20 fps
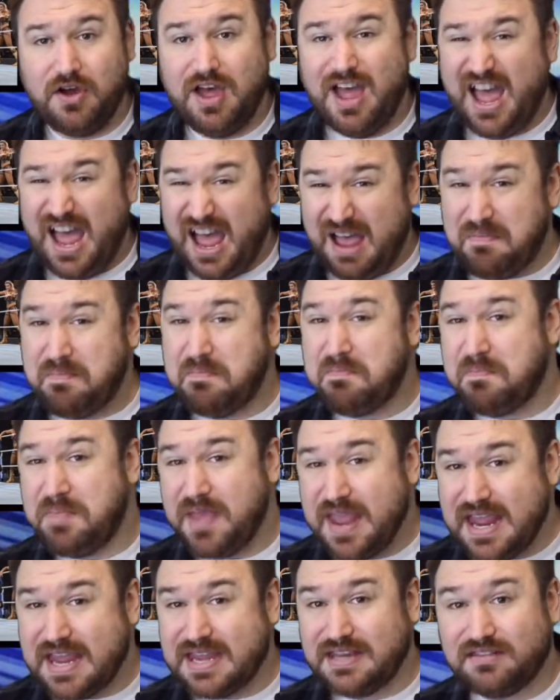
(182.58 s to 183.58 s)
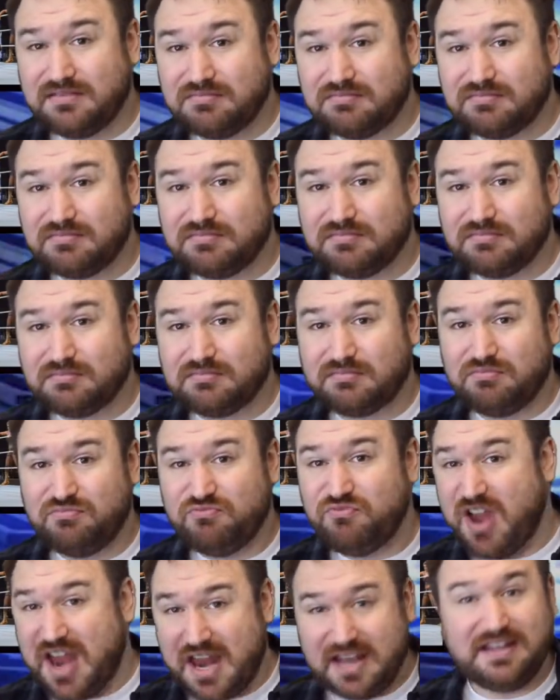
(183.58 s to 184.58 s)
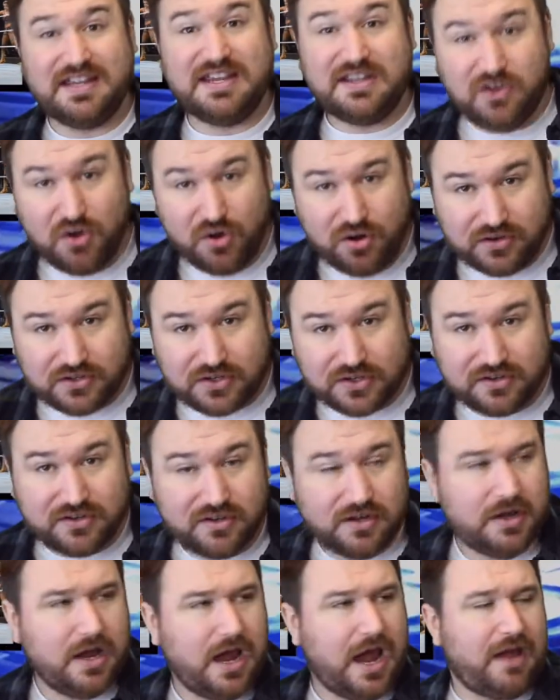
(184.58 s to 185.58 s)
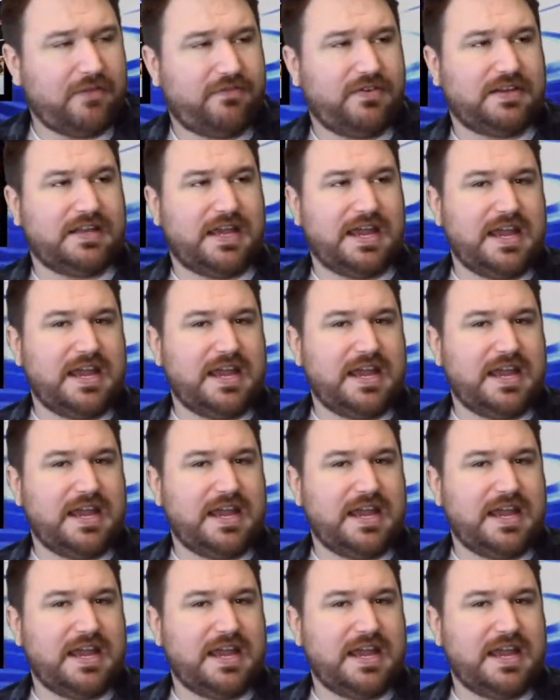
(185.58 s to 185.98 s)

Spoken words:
have been really good. I think the